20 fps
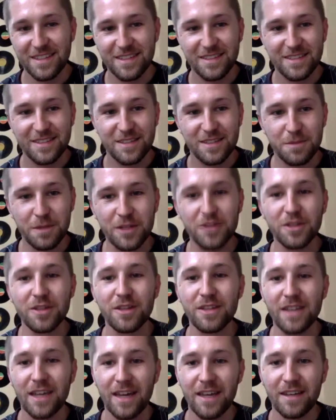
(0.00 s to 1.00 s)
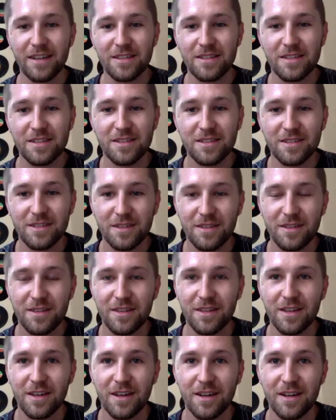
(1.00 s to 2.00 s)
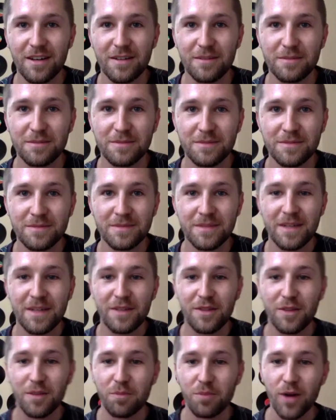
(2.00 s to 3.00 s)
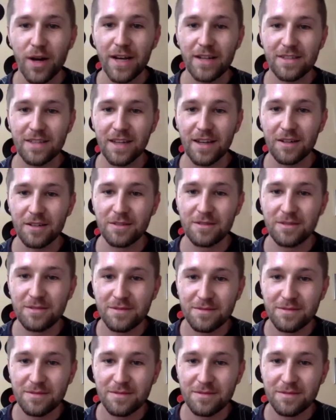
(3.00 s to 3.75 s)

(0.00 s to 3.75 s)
Especially the ends. The breakdown.